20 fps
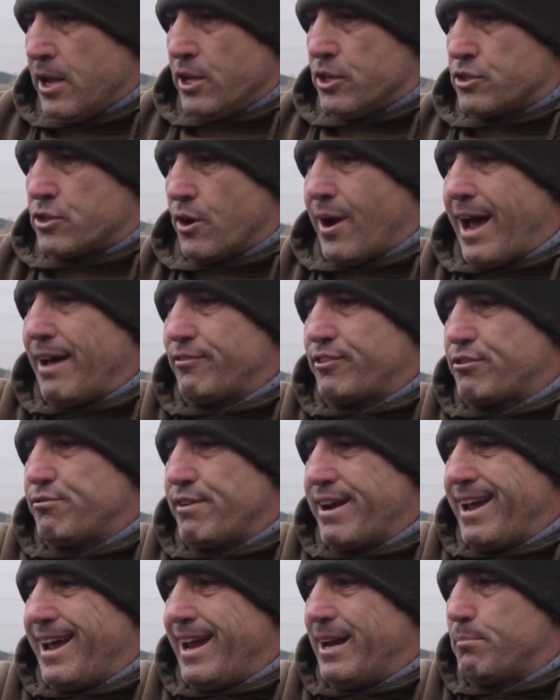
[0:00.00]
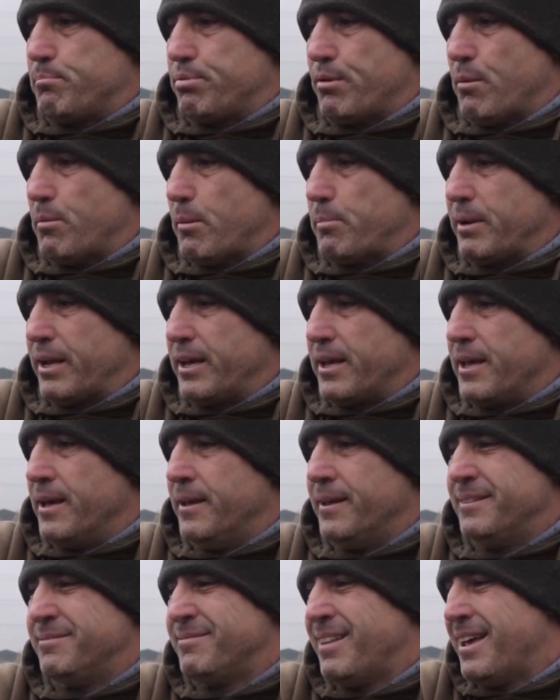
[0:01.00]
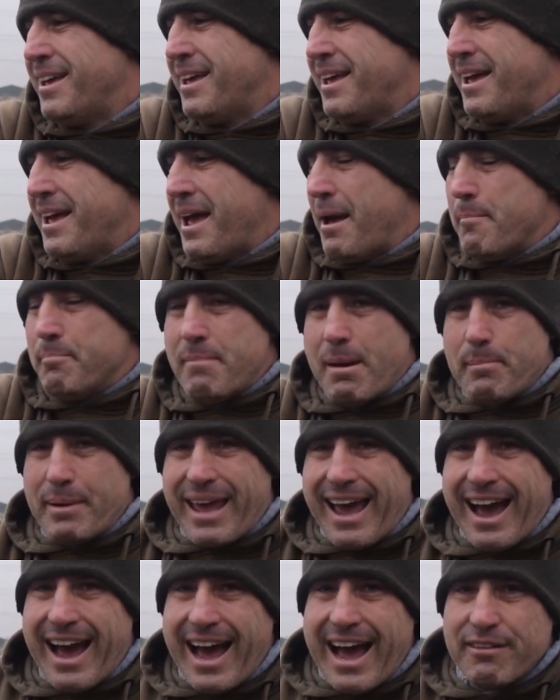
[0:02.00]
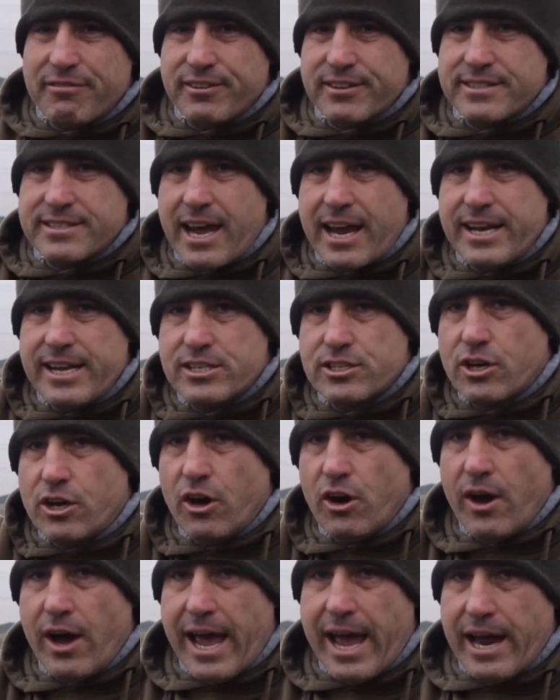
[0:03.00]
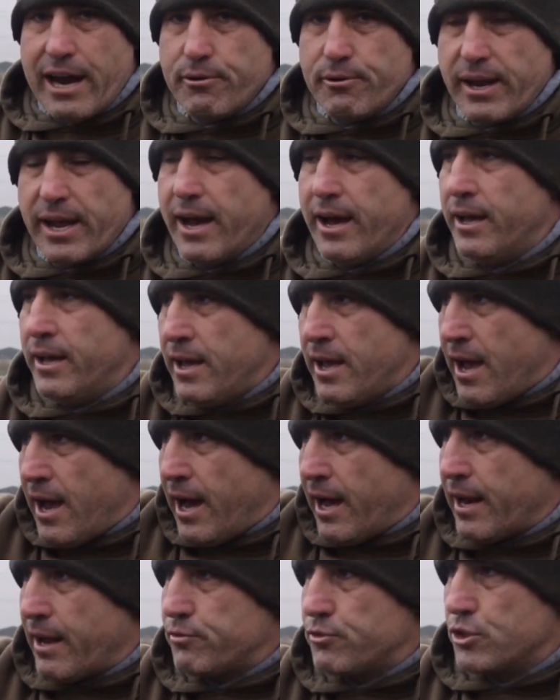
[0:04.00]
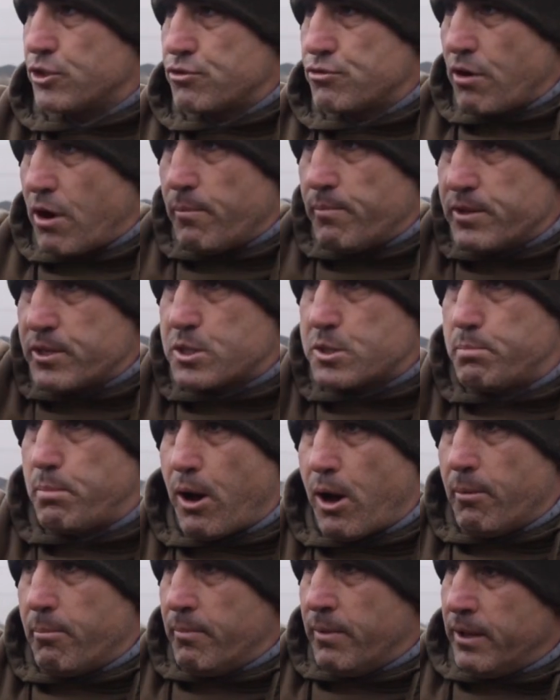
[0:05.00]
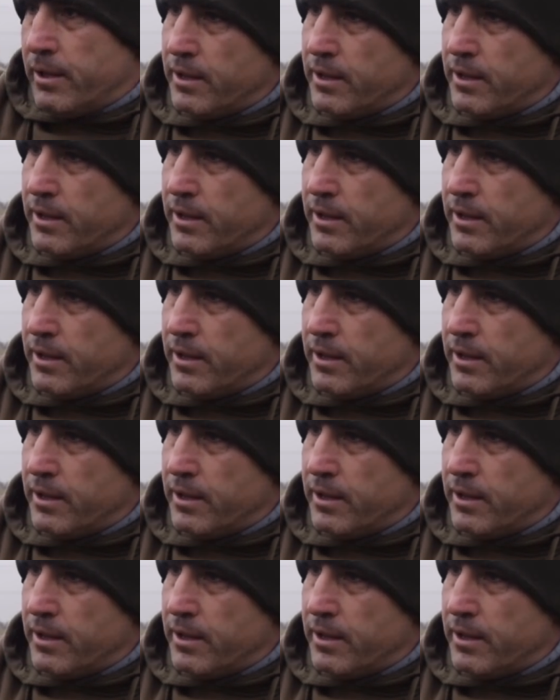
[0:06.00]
So I've created probably maybe half a tennis court area, and I've just dropped the spom